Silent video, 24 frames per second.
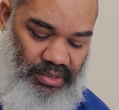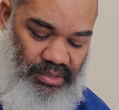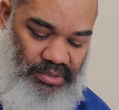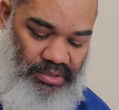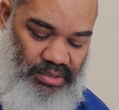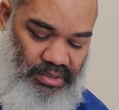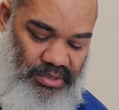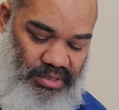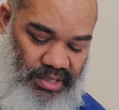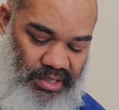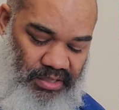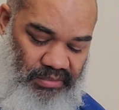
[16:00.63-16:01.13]

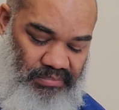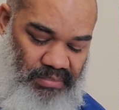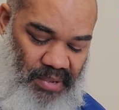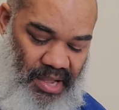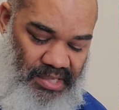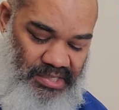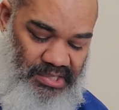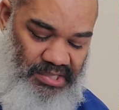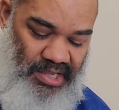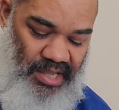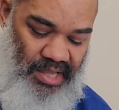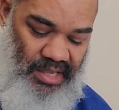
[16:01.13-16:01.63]
to give
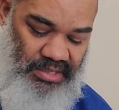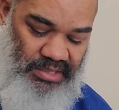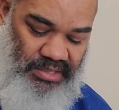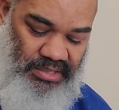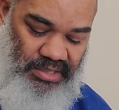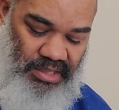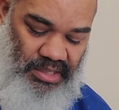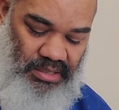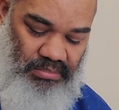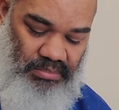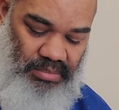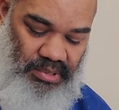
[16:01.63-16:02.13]
my child
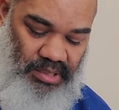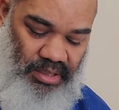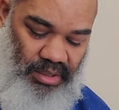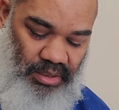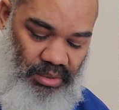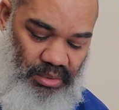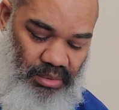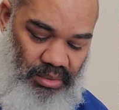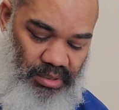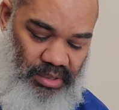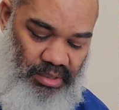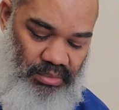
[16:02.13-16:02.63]
suck,
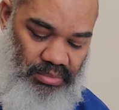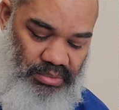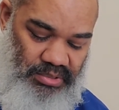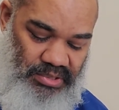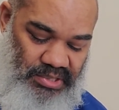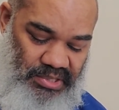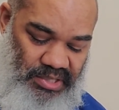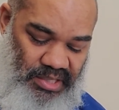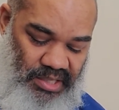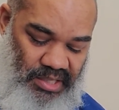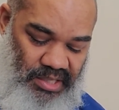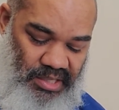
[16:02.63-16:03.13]
behold, it was
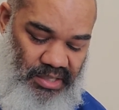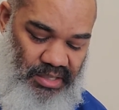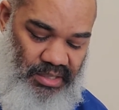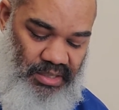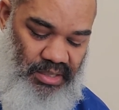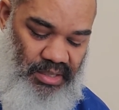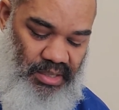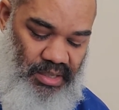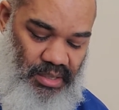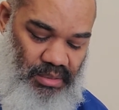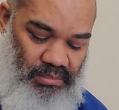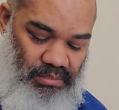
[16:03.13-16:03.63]
dead.
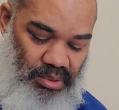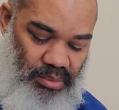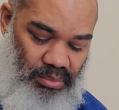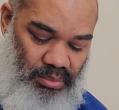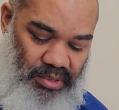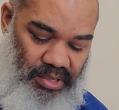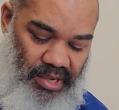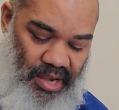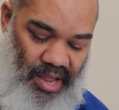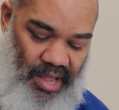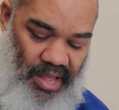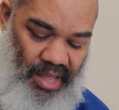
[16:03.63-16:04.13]
But
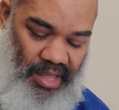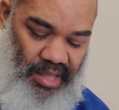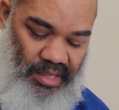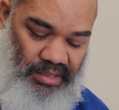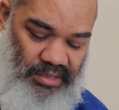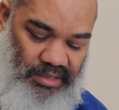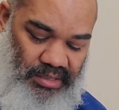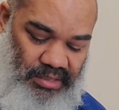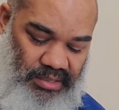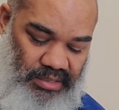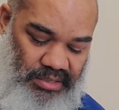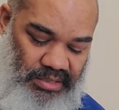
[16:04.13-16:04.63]
when I
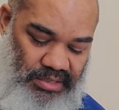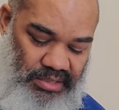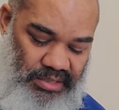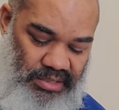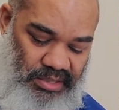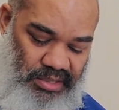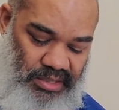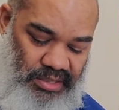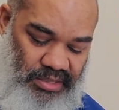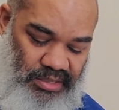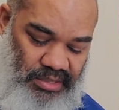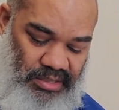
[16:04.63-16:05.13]
had
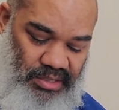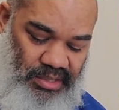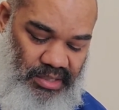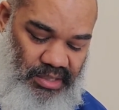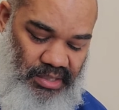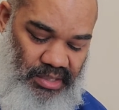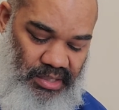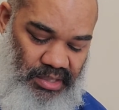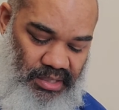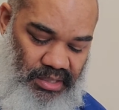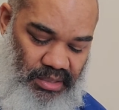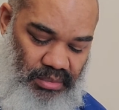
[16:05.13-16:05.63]
considered
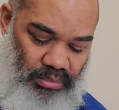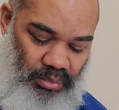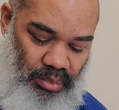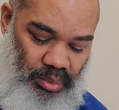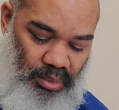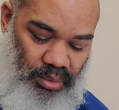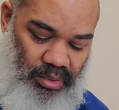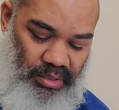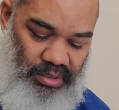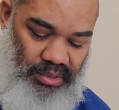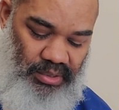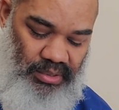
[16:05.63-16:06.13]
it in the
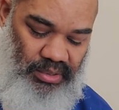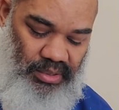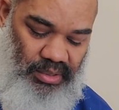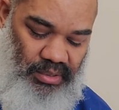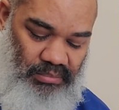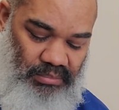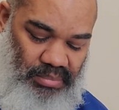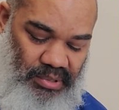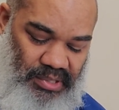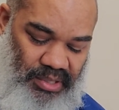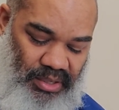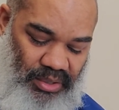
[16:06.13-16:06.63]
morning,
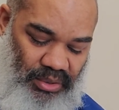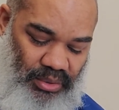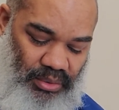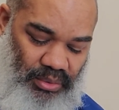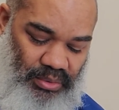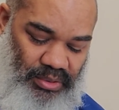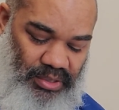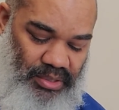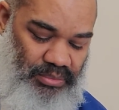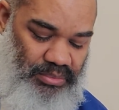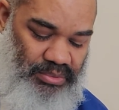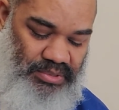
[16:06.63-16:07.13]

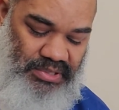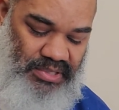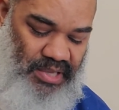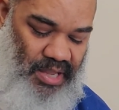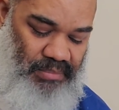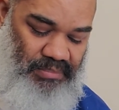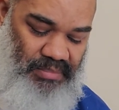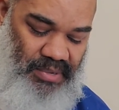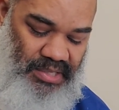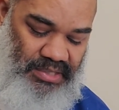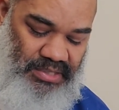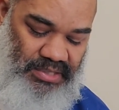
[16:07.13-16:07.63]
behold, it was
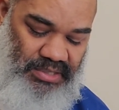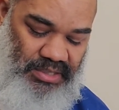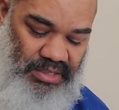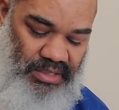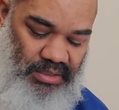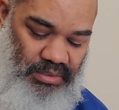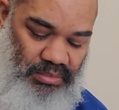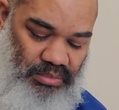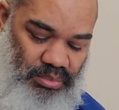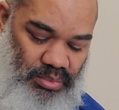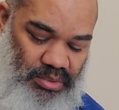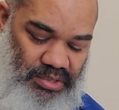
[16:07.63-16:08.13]
not my
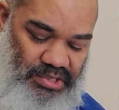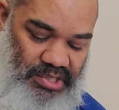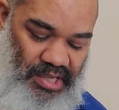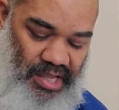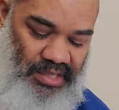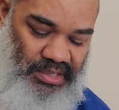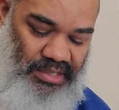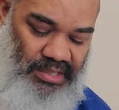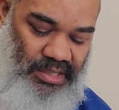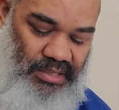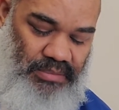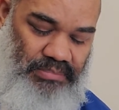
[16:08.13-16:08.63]
son which
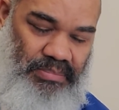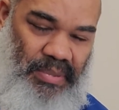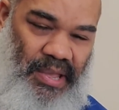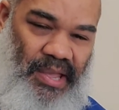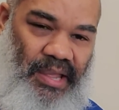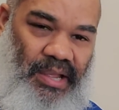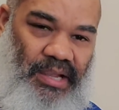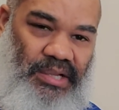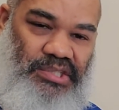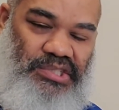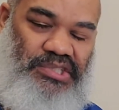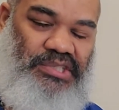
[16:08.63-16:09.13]
I did
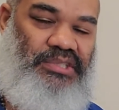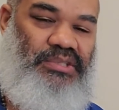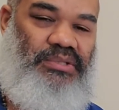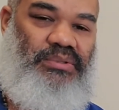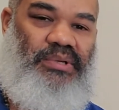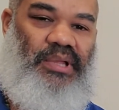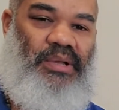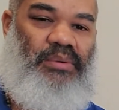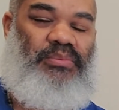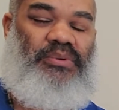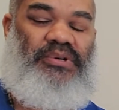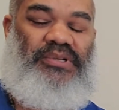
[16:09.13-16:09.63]
bear. She knew
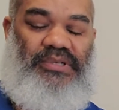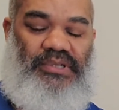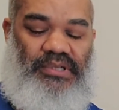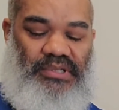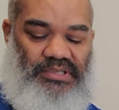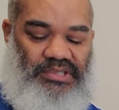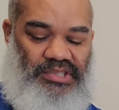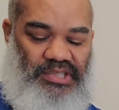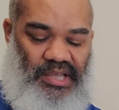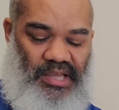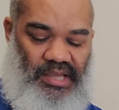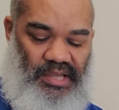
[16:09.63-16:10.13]
that wasn't her
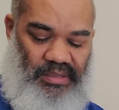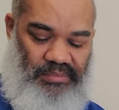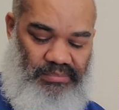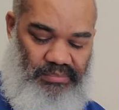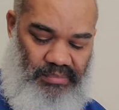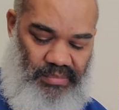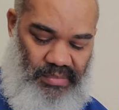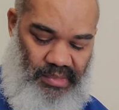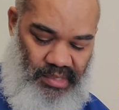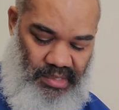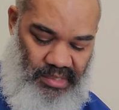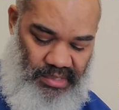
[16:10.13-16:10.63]

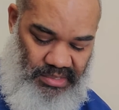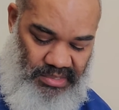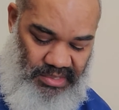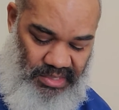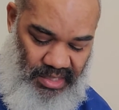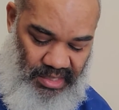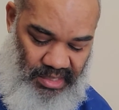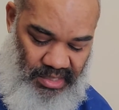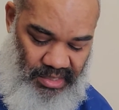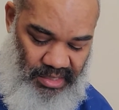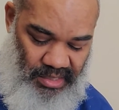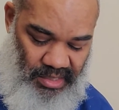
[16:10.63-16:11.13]
child. It
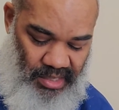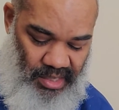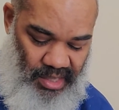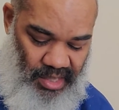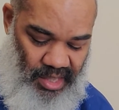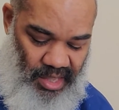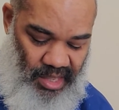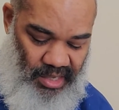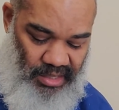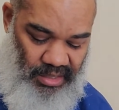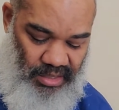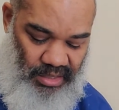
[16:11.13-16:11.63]
say,
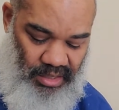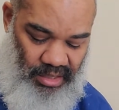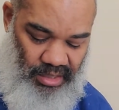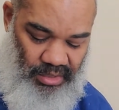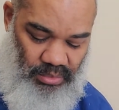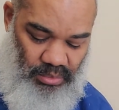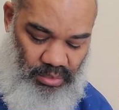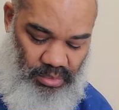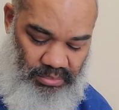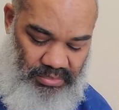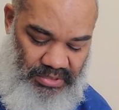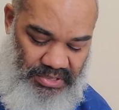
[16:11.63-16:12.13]
and the
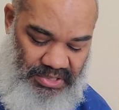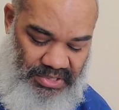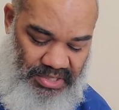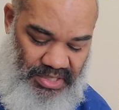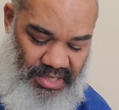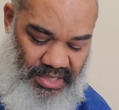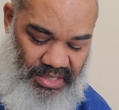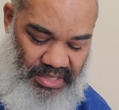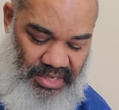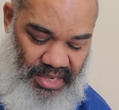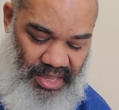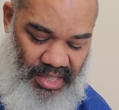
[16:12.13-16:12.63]
other woman
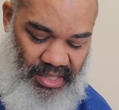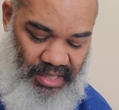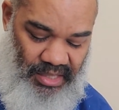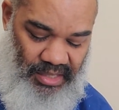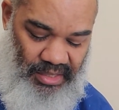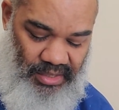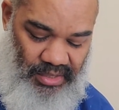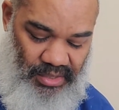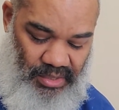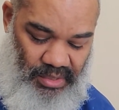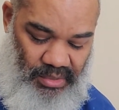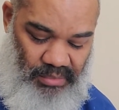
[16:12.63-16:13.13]
said,
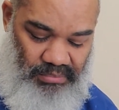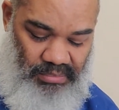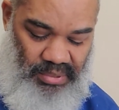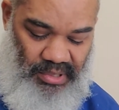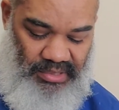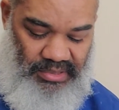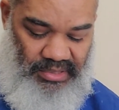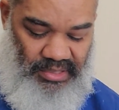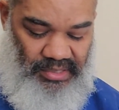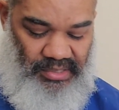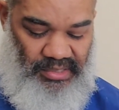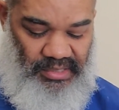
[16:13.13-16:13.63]
nay,
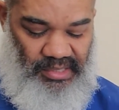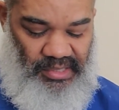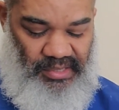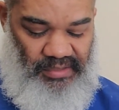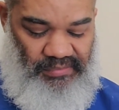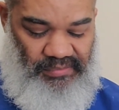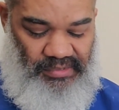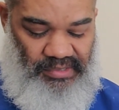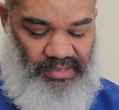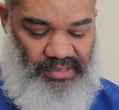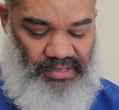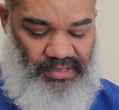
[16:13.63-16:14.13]
but the
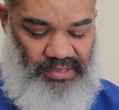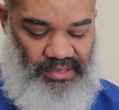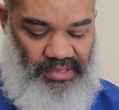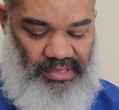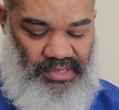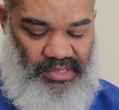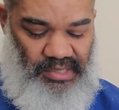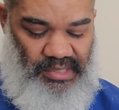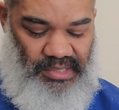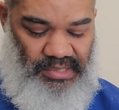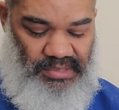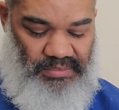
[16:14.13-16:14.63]

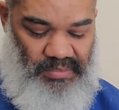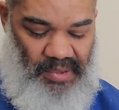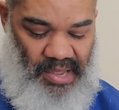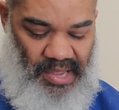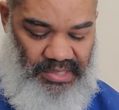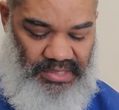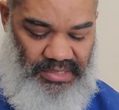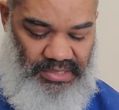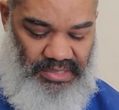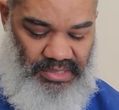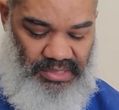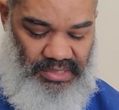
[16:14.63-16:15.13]
living is my
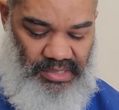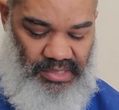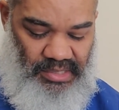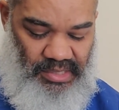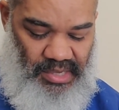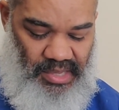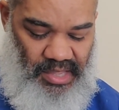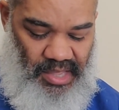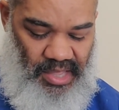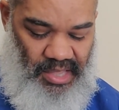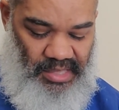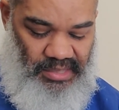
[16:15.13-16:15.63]
son,
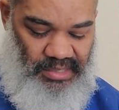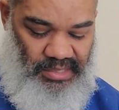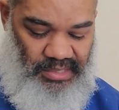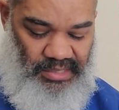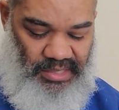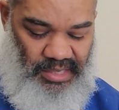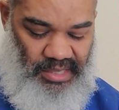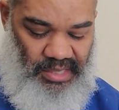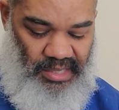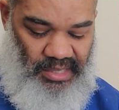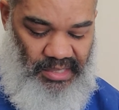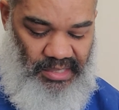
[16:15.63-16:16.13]
and the
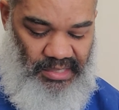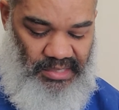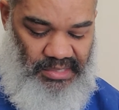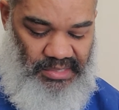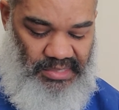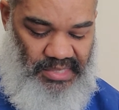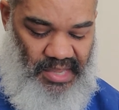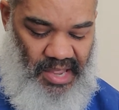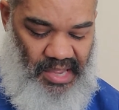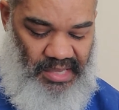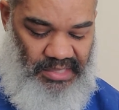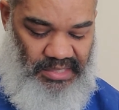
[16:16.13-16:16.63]
dead
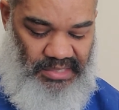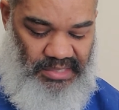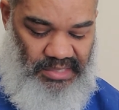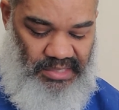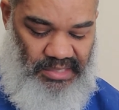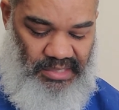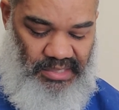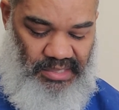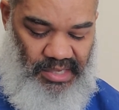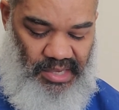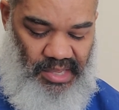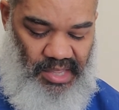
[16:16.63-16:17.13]
is thy
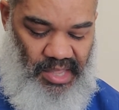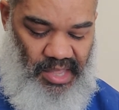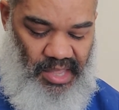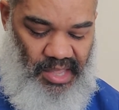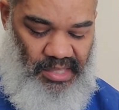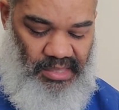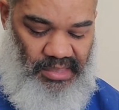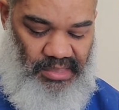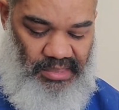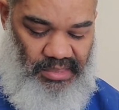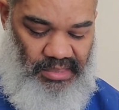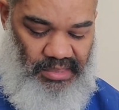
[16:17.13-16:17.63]
son.
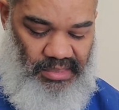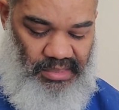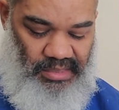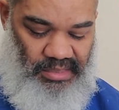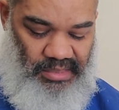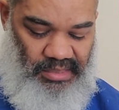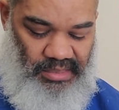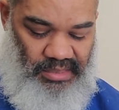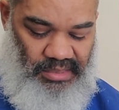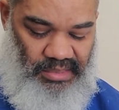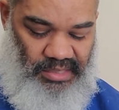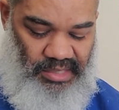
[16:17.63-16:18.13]
And
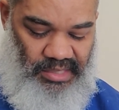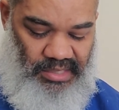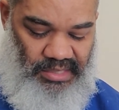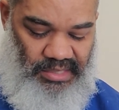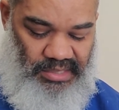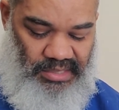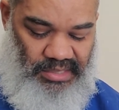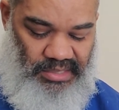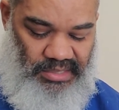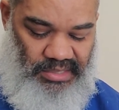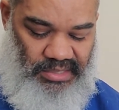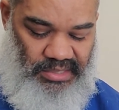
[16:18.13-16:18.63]

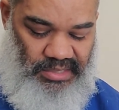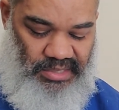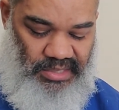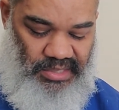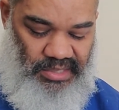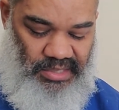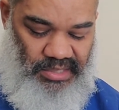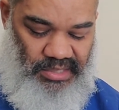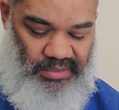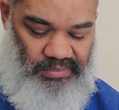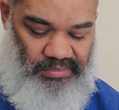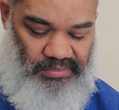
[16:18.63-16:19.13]
this
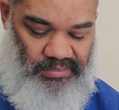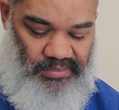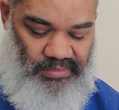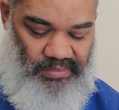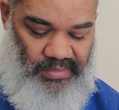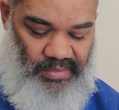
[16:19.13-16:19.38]
said,